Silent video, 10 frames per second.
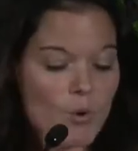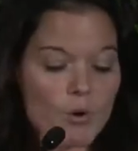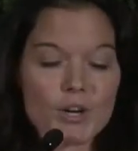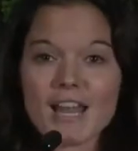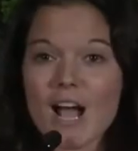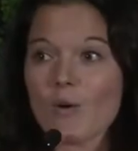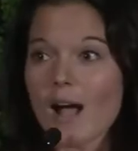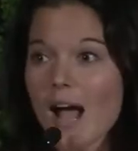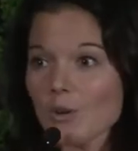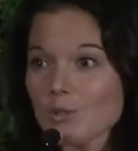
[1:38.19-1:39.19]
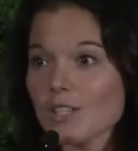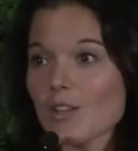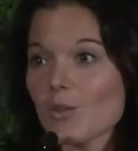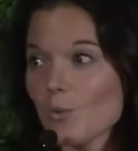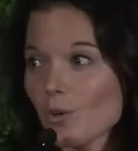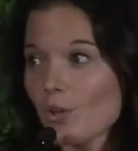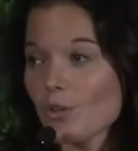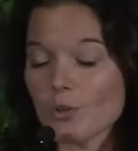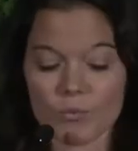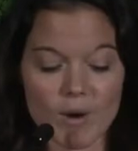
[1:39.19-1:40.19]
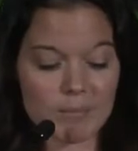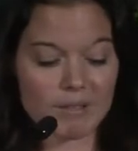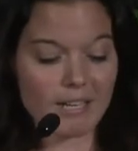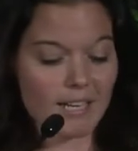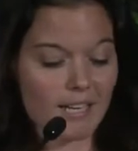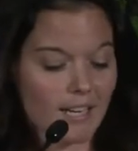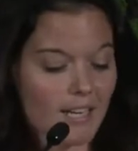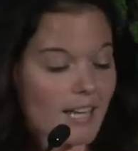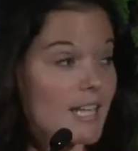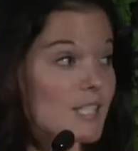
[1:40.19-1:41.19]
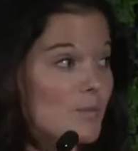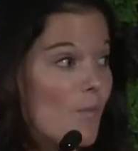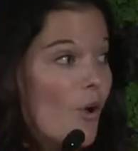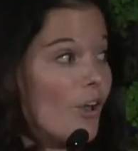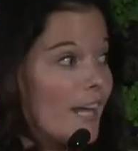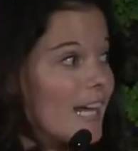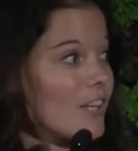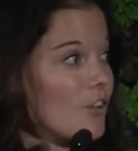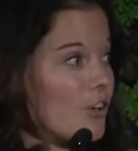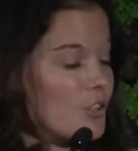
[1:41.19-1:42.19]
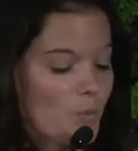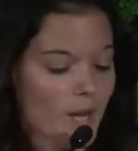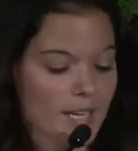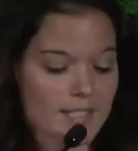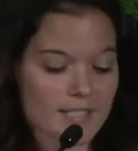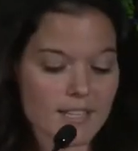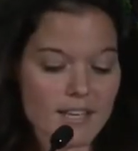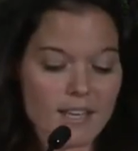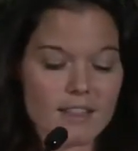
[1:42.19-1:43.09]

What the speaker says: who are now out in the world replicating in small and large ways